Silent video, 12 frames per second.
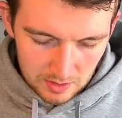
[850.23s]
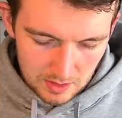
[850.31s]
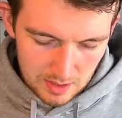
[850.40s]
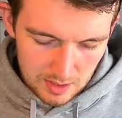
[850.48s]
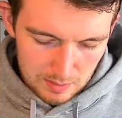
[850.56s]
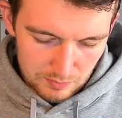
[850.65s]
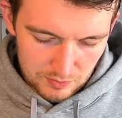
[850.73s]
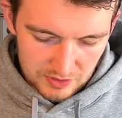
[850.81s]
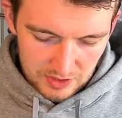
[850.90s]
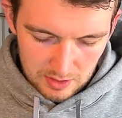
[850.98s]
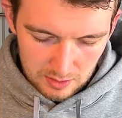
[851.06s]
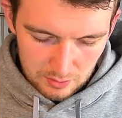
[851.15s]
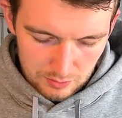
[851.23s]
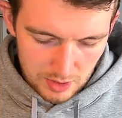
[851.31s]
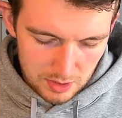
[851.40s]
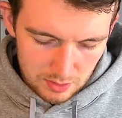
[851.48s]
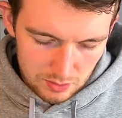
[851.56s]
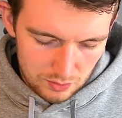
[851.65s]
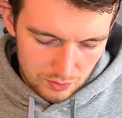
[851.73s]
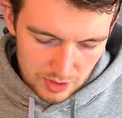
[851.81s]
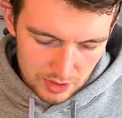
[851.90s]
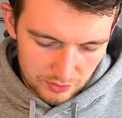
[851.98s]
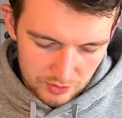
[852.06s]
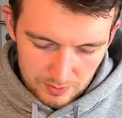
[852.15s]
So
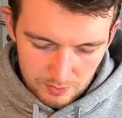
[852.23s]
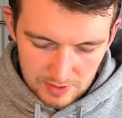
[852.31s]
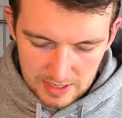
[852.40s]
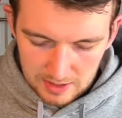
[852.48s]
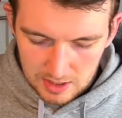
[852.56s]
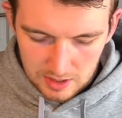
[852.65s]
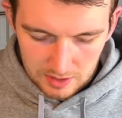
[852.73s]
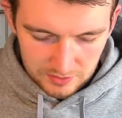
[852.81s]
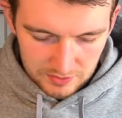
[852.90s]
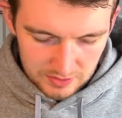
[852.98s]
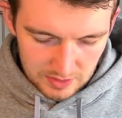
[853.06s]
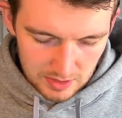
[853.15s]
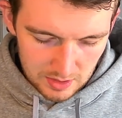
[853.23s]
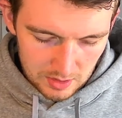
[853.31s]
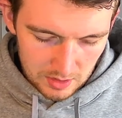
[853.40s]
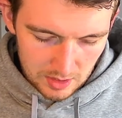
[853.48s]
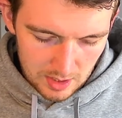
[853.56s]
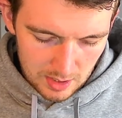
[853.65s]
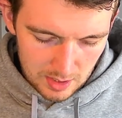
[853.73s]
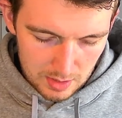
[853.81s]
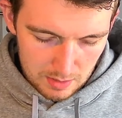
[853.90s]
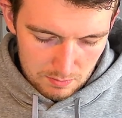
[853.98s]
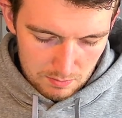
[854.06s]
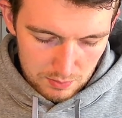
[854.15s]
no super rare cards,
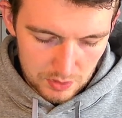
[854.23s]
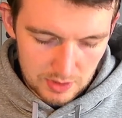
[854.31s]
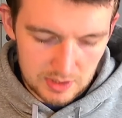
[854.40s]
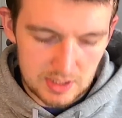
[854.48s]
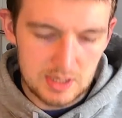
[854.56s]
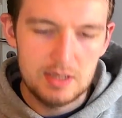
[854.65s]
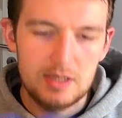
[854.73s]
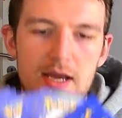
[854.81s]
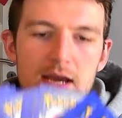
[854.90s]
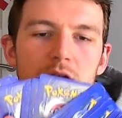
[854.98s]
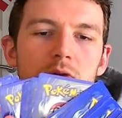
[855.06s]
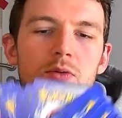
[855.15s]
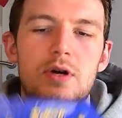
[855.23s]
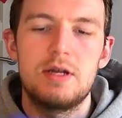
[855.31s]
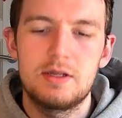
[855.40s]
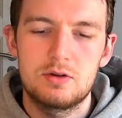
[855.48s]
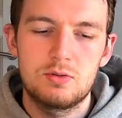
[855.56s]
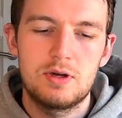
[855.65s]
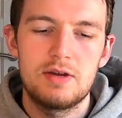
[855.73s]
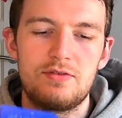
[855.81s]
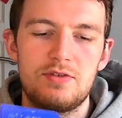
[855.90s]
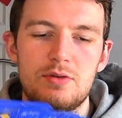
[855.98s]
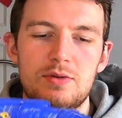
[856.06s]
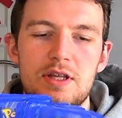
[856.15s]
but yeah, quite a
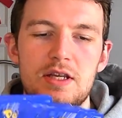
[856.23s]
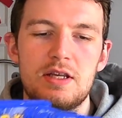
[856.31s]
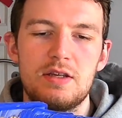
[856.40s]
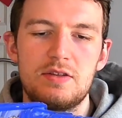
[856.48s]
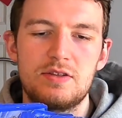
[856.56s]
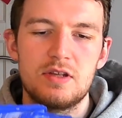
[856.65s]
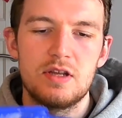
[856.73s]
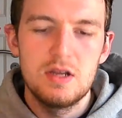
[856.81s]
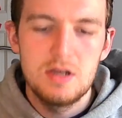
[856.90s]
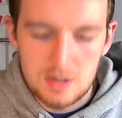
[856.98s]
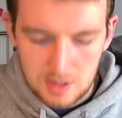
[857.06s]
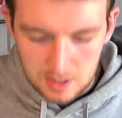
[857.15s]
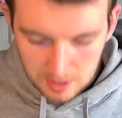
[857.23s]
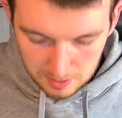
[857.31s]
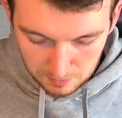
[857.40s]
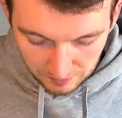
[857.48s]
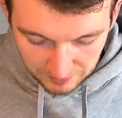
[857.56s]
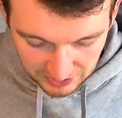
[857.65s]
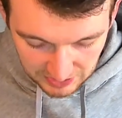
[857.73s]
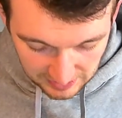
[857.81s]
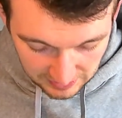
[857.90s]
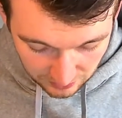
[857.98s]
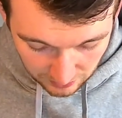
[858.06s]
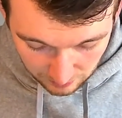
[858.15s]
few of these. Obviously
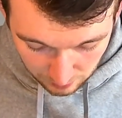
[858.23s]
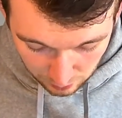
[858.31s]
these are